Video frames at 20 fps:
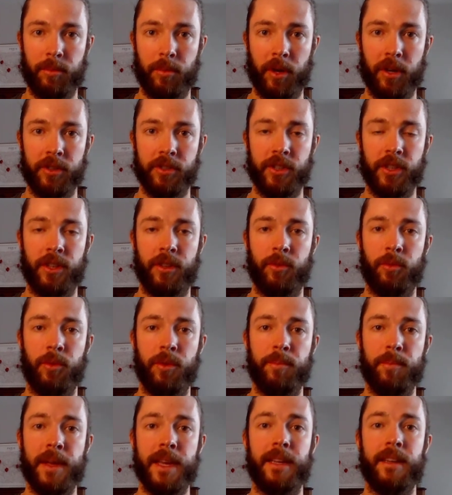margin
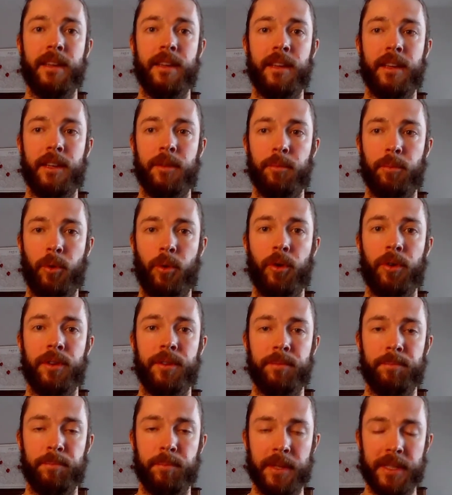when making
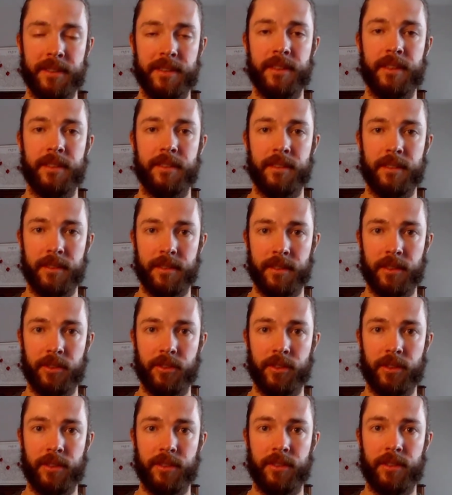important business
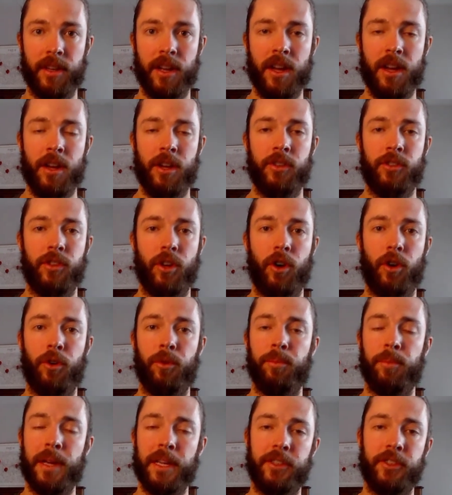decisions. So
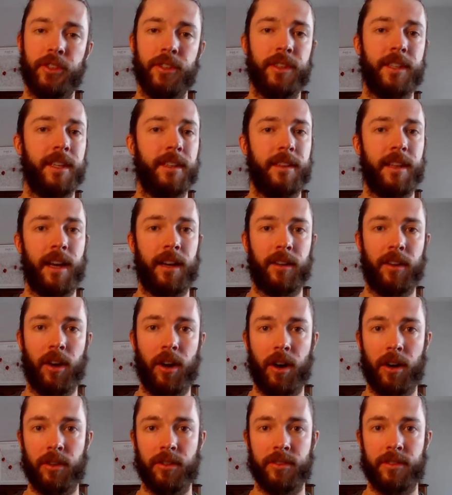make sure and get that
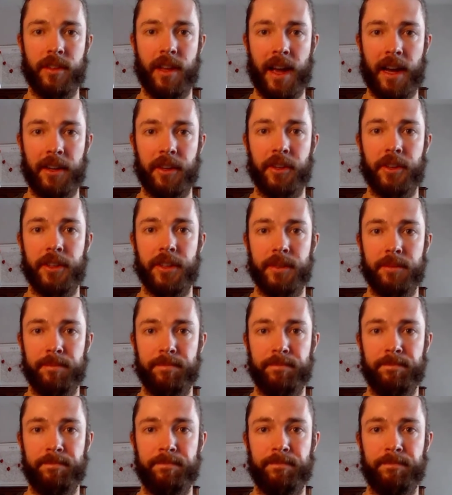COGS accurate.
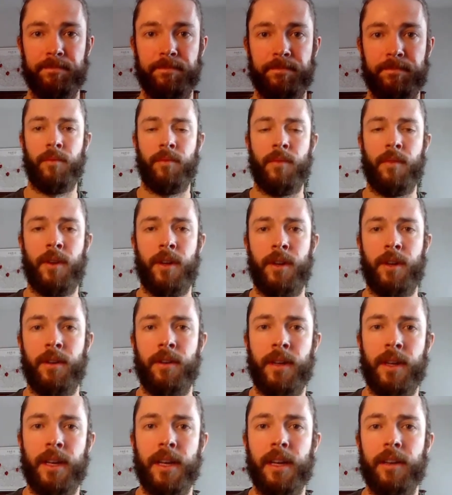
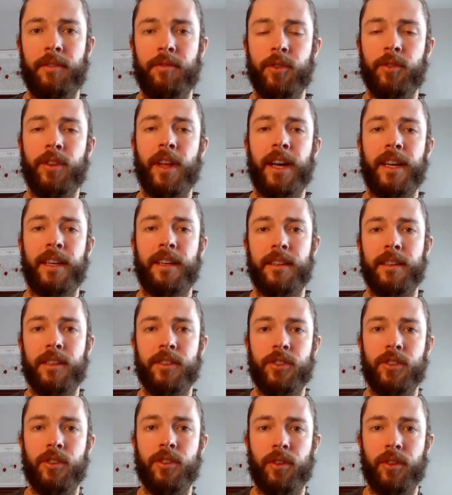If you'd like
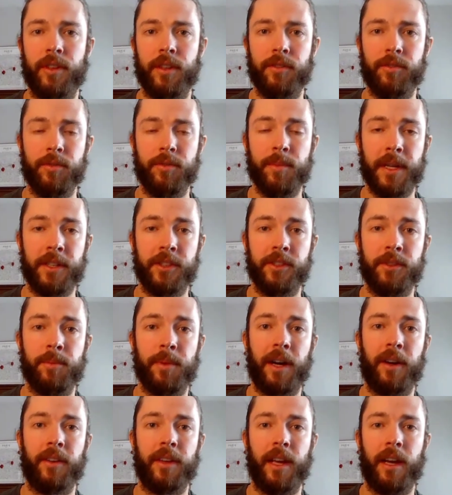additional information
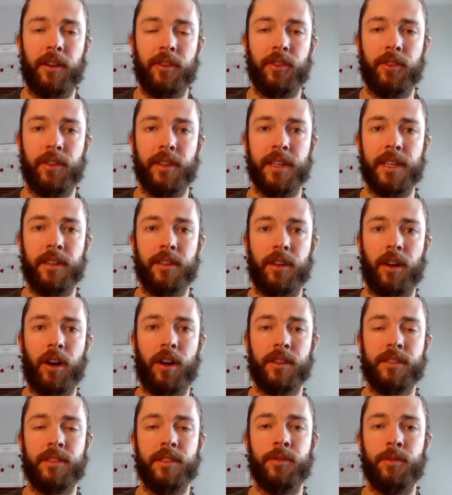about calculating
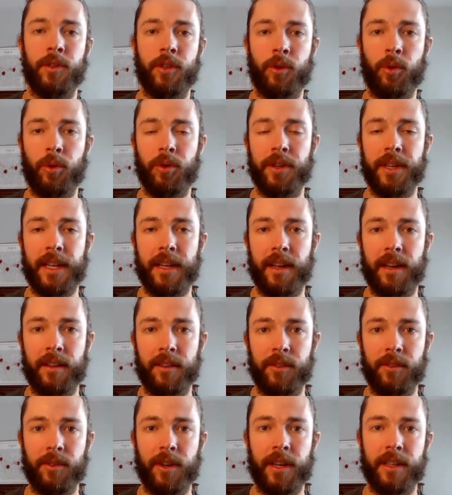COGS and recording it at
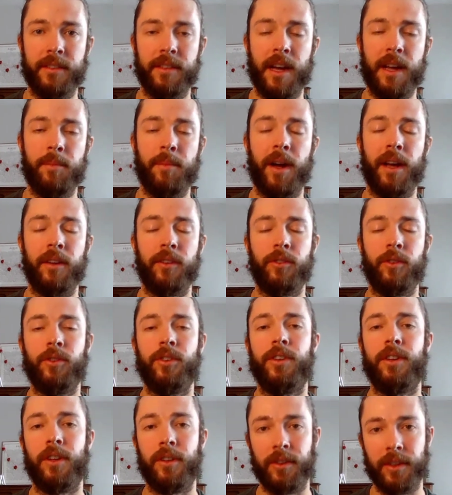the right time, I
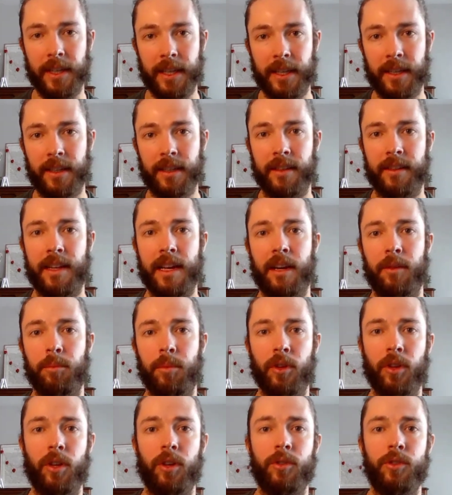included a link down
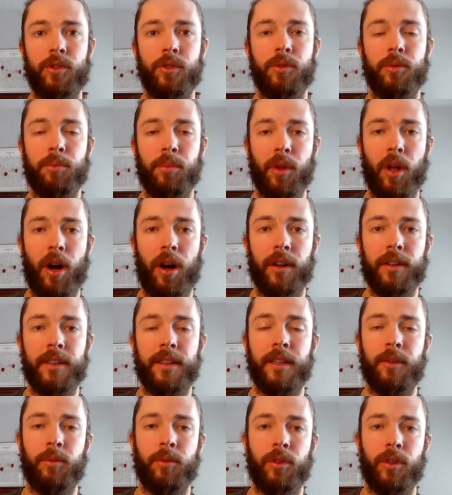below to a blog
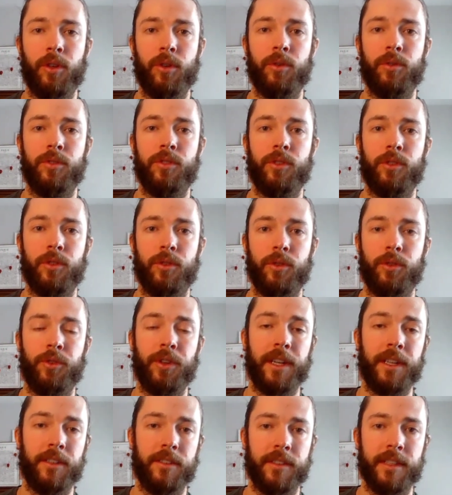that will go into
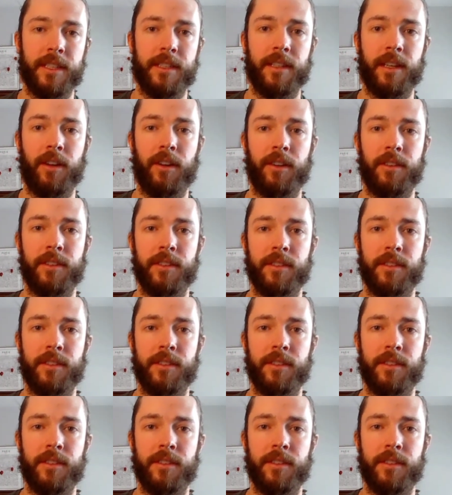greater detail on this